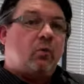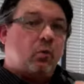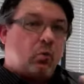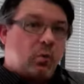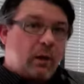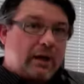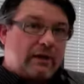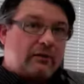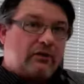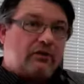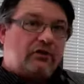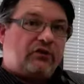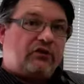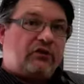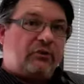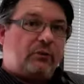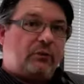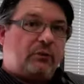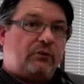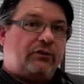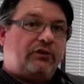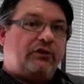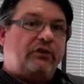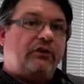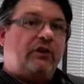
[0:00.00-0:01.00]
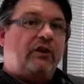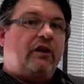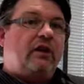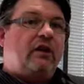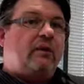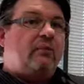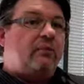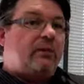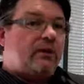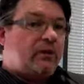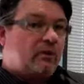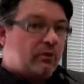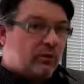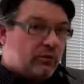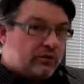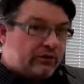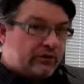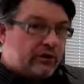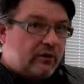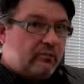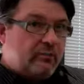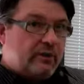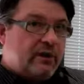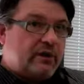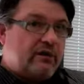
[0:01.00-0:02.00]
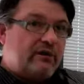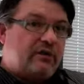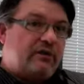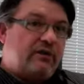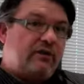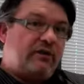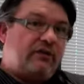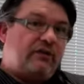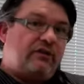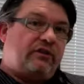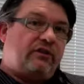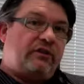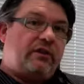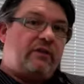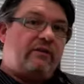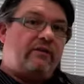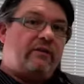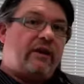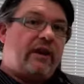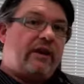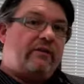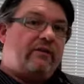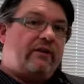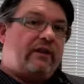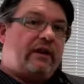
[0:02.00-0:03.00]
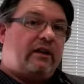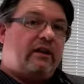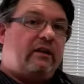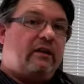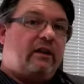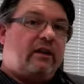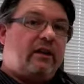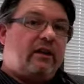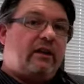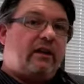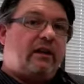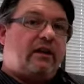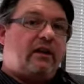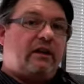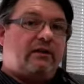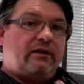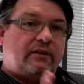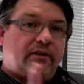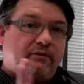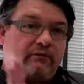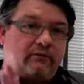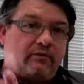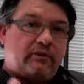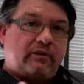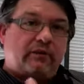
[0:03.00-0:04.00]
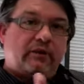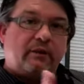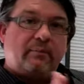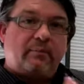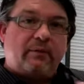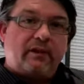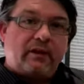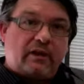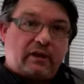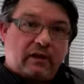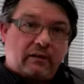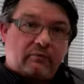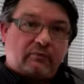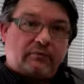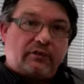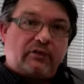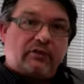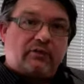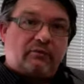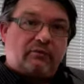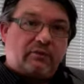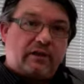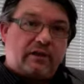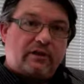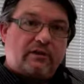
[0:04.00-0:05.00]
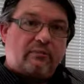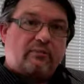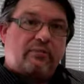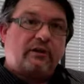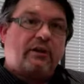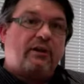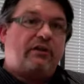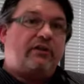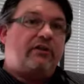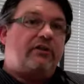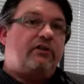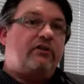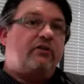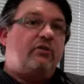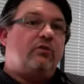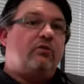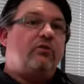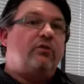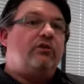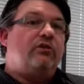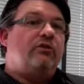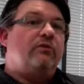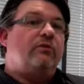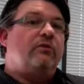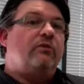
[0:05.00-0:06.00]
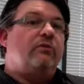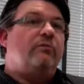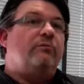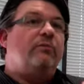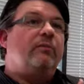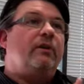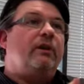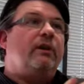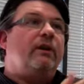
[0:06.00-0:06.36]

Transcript: one source, but it also means that instead of having different clipping companies around the place, and you're